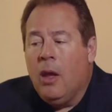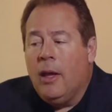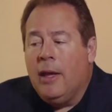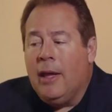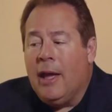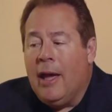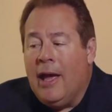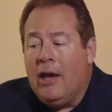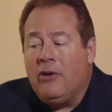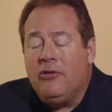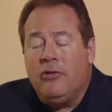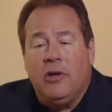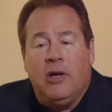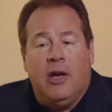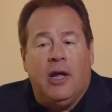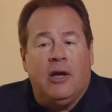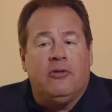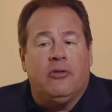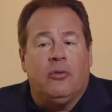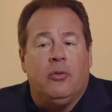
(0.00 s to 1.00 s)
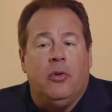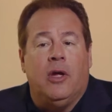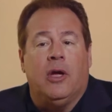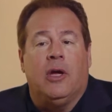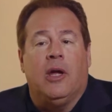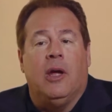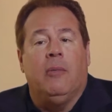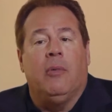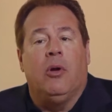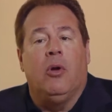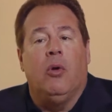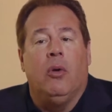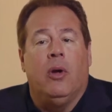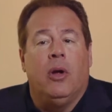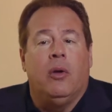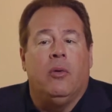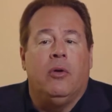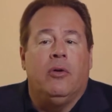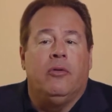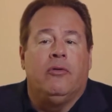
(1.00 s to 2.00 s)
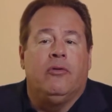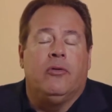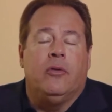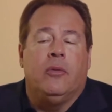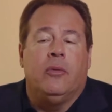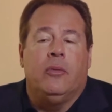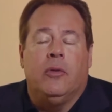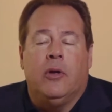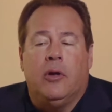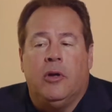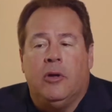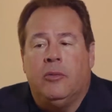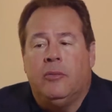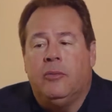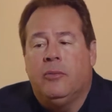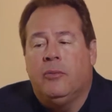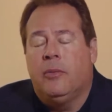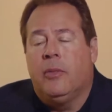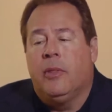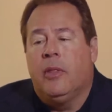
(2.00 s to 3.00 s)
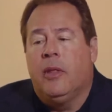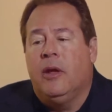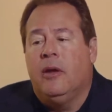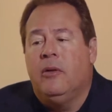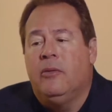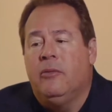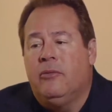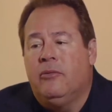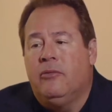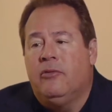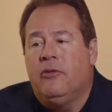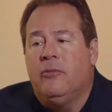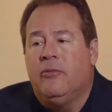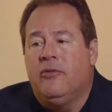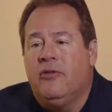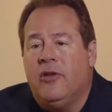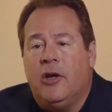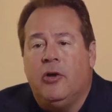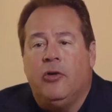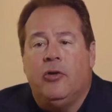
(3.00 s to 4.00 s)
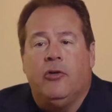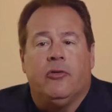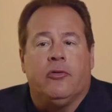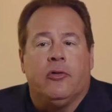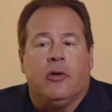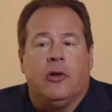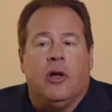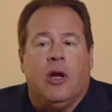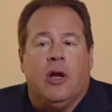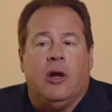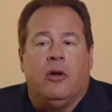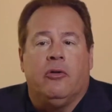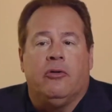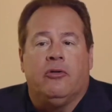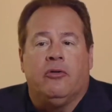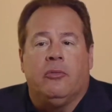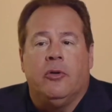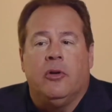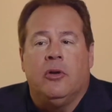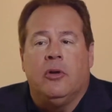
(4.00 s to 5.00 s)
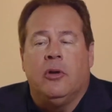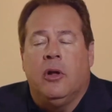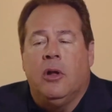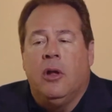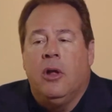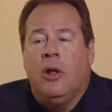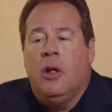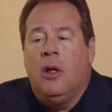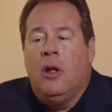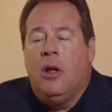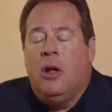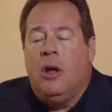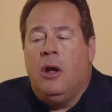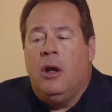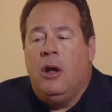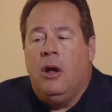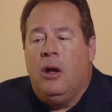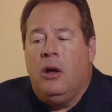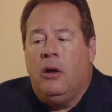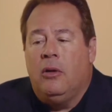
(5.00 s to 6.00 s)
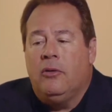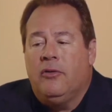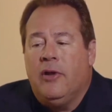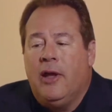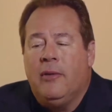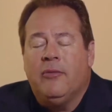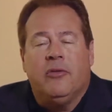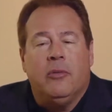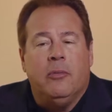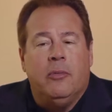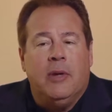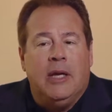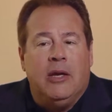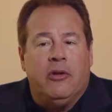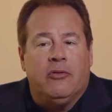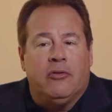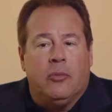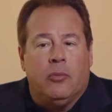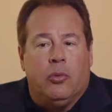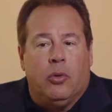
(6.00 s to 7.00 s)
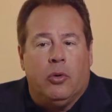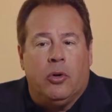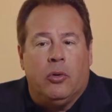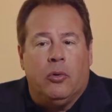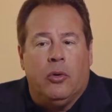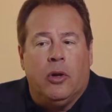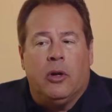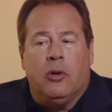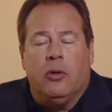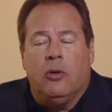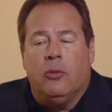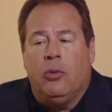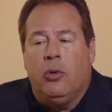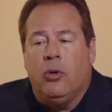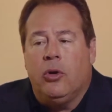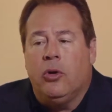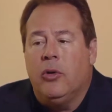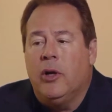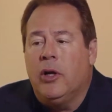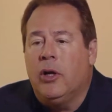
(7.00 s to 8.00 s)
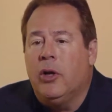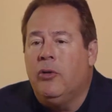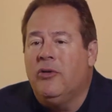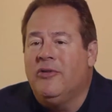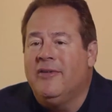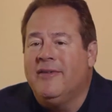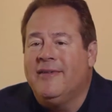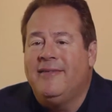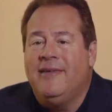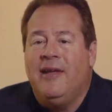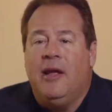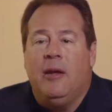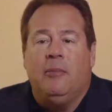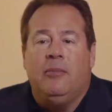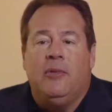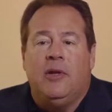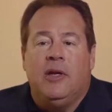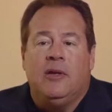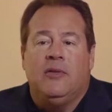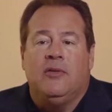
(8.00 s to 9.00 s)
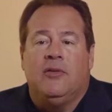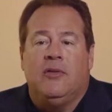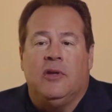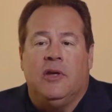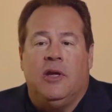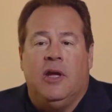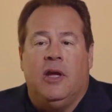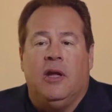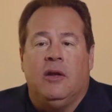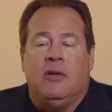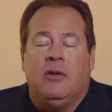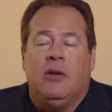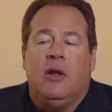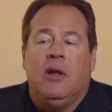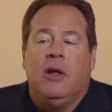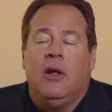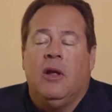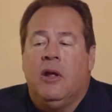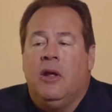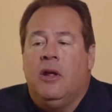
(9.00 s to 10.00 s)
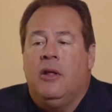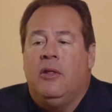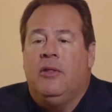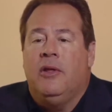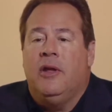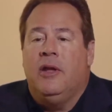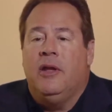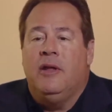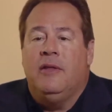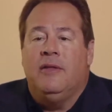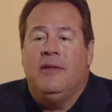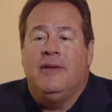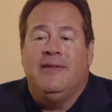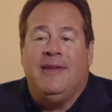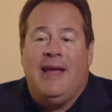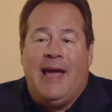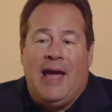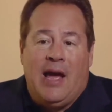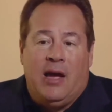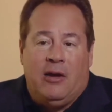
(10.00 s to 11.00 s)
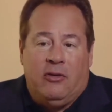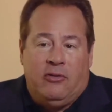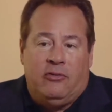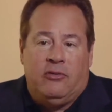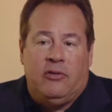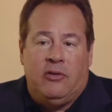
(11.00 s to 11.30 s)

Yeah, actually next week I'm going with some senators and congressmen to have some meetings in Puerto Rico. Puerto Rico is attempting to get the tax